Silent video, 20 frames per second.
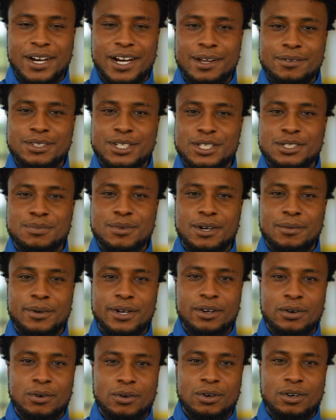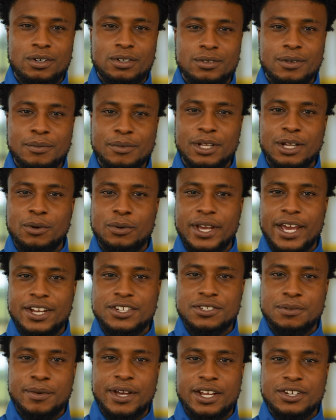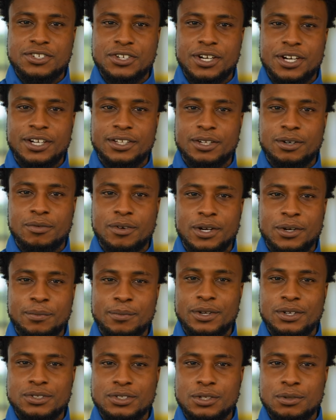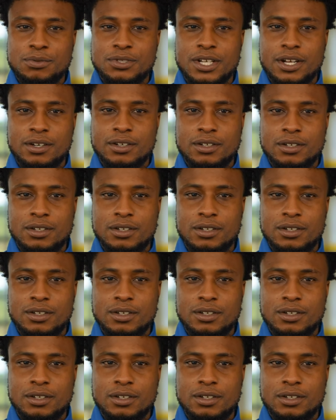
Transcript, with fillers: my name is Ismail Bangura. I'm the location manager here at the Arundel Mills Lube Center.